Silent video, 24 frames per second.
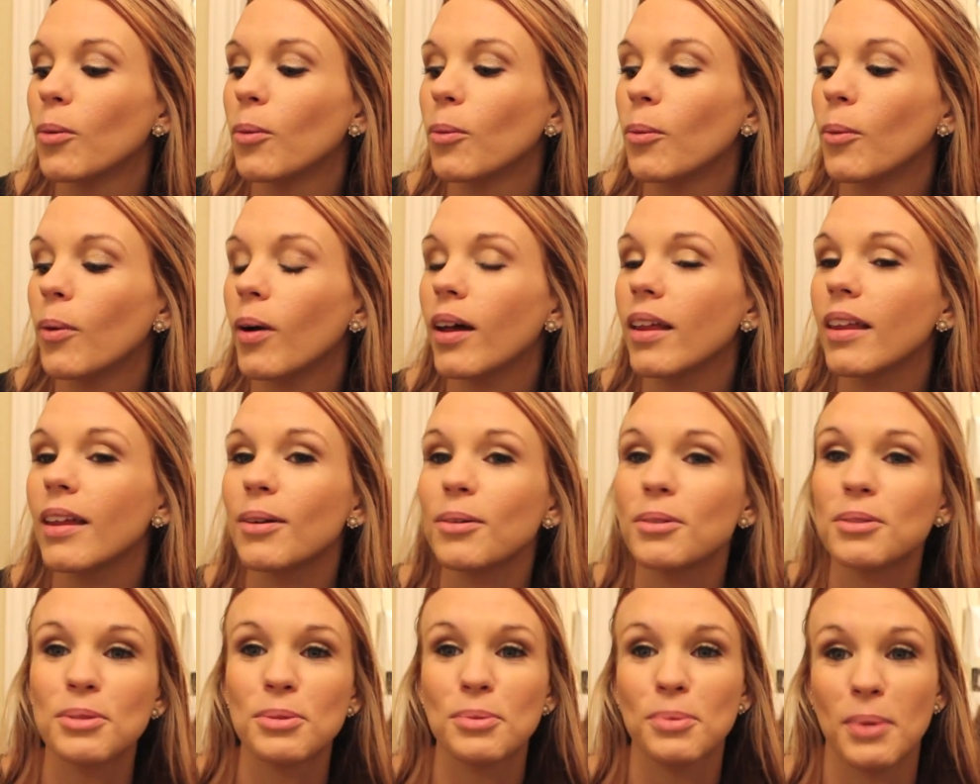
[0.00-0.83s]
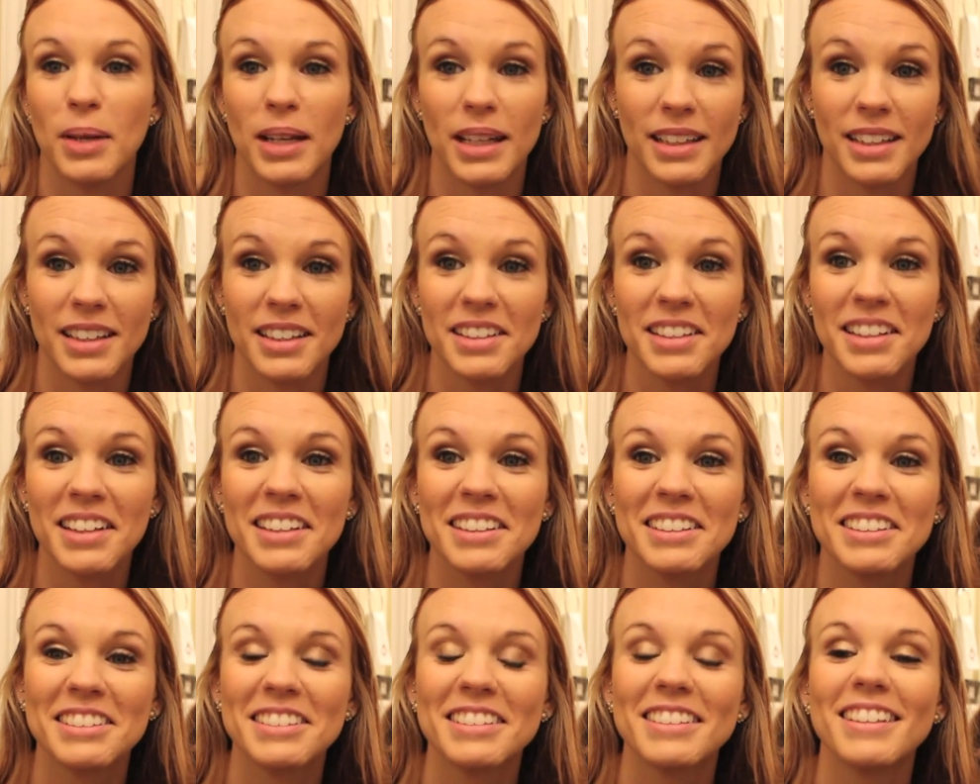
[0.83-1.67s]
while I was waiting,
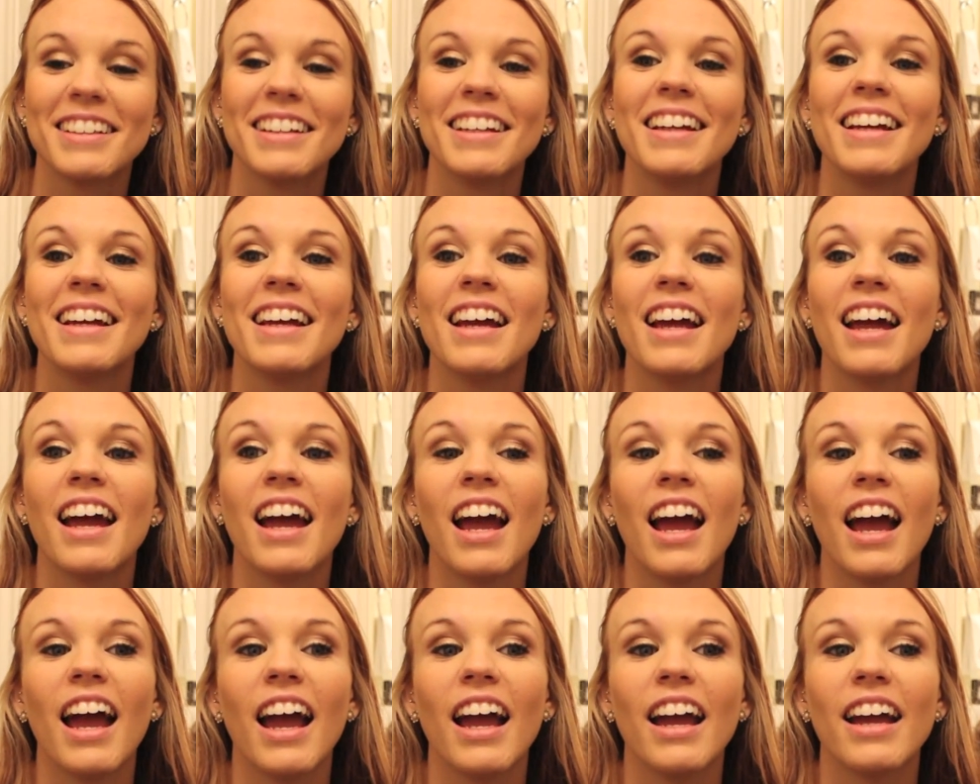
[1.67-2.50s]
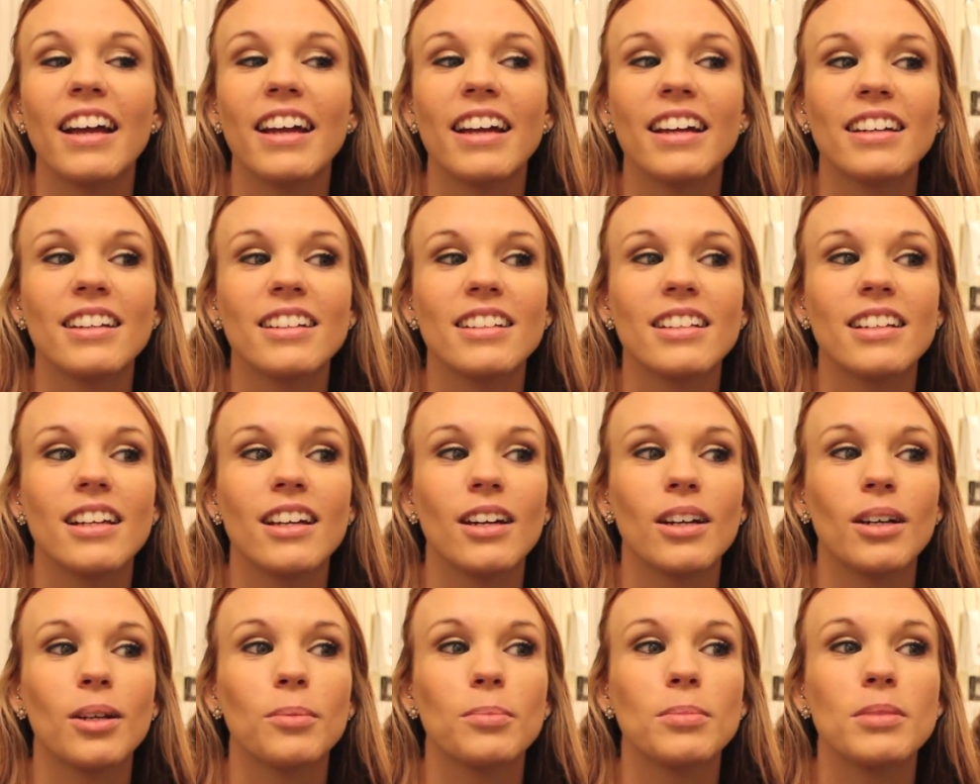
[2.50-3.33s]
I ended
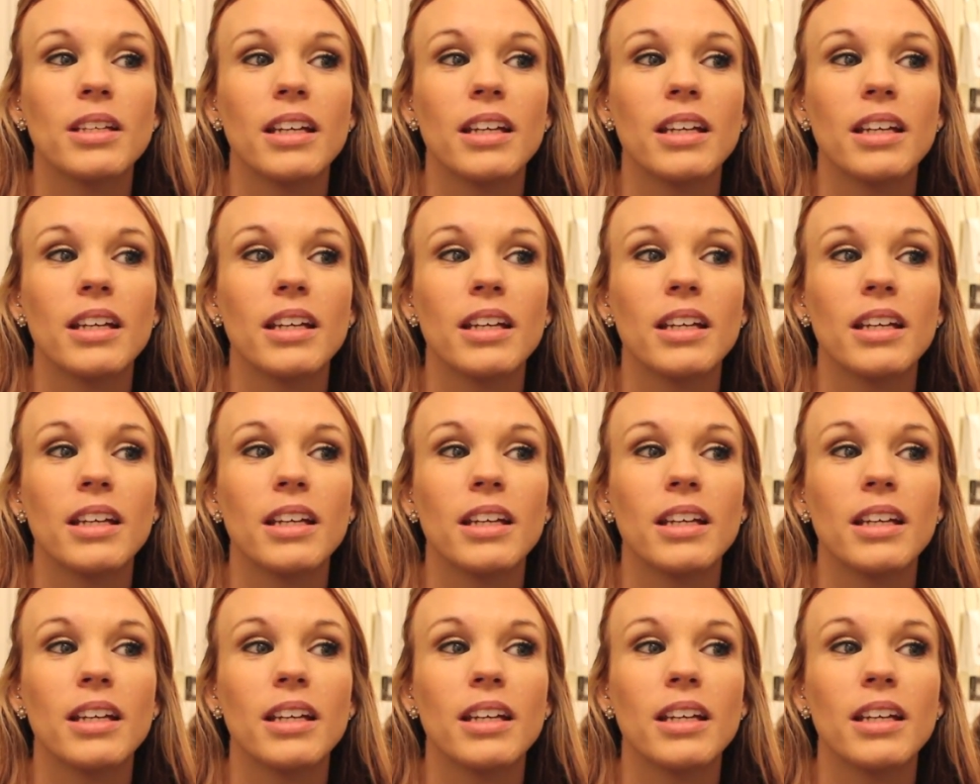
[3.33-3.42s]
up